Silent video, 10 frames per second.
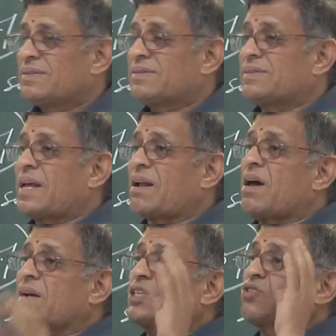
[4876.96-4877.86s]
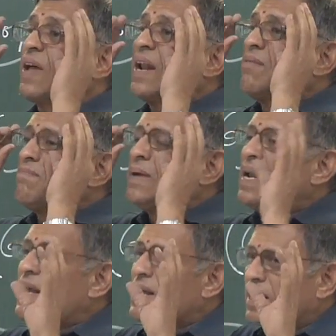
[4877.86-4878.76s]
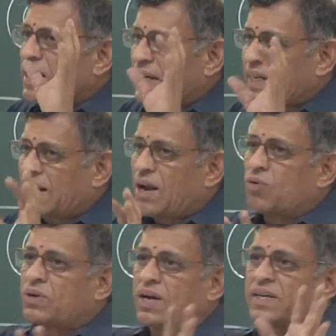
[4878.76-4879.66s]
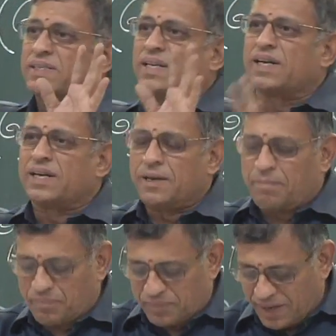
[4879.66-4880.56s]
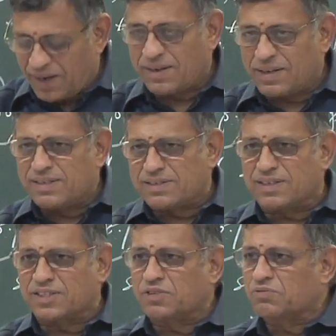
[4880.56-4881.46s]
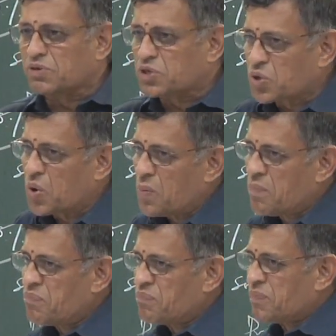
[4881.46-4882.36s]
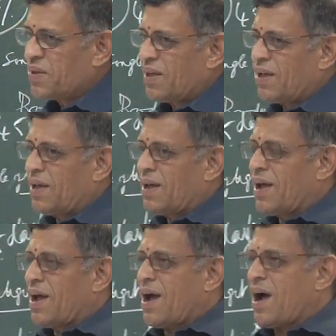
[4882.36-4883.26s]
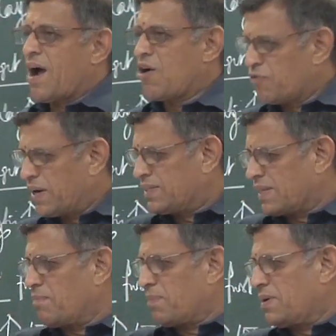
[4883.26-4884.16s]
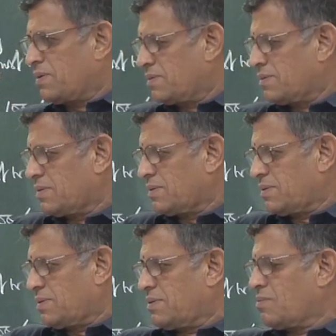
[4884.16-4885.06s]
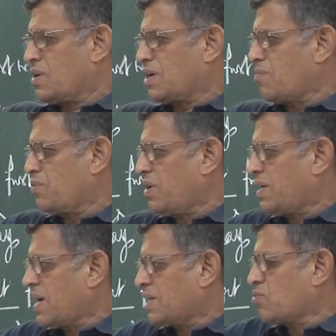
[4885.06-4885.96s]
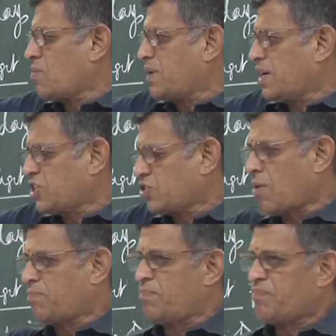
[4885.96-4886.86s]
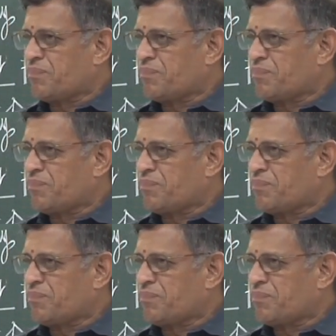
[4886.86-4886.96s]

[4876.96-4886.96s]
There are 12 million retail outlets in India. There are instances which will show how, for example, one community has opened a shop.